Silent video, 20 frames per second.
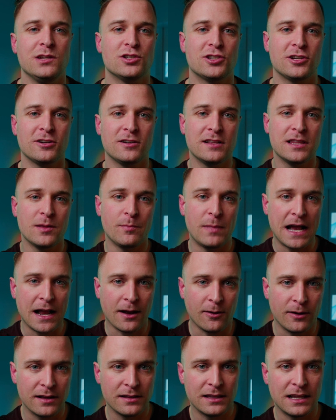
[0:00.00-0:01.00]
turn the
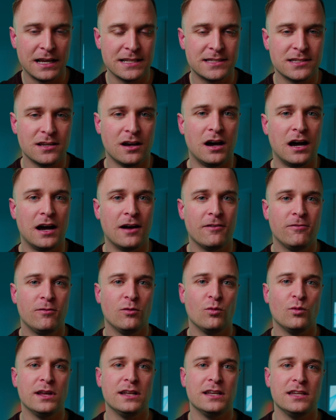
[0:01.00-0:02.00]
background lights off,
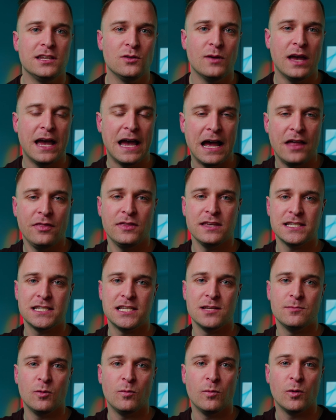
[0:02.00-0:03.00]
when you add these
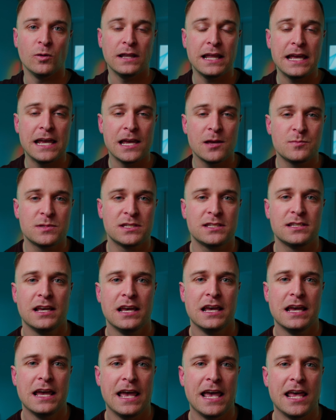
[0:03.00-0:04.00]
dimmable lamps,
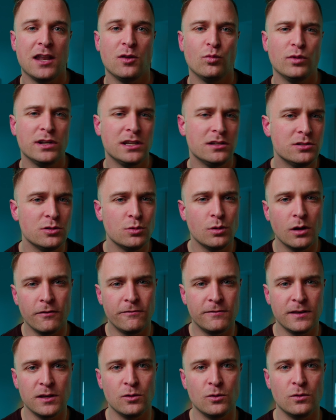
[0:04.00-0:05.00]
and when you do a
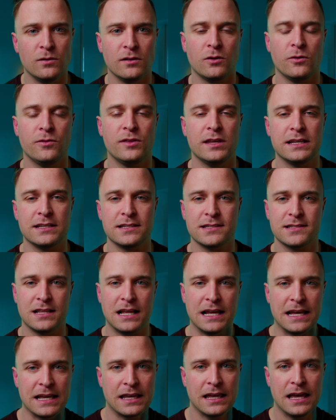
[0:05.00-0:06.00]
few little things
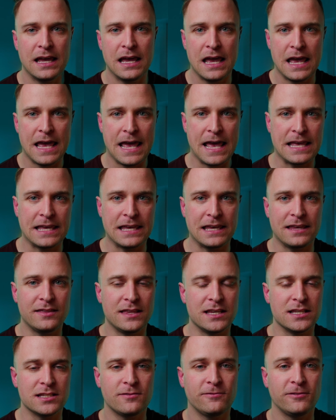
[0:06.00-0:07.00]
like hanging
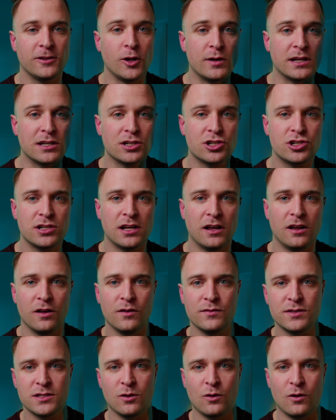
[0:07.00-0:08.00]
these floating
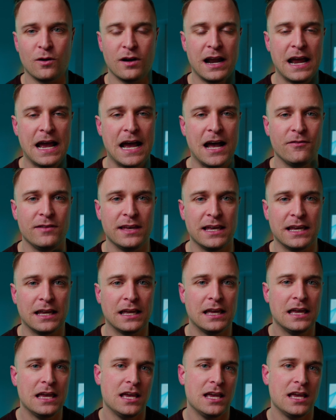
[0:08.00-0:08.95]
shelves or having,